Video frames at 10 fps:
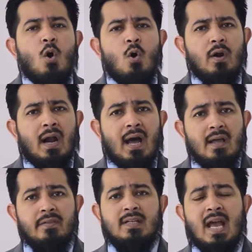or
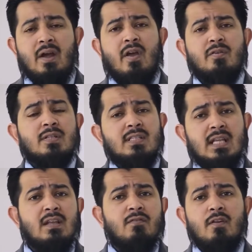other townhouses,
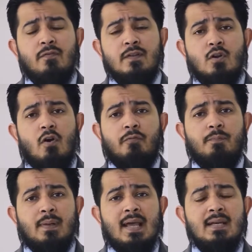even if it's off
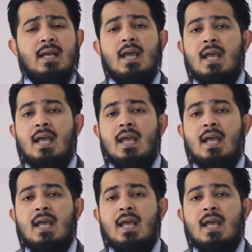plan,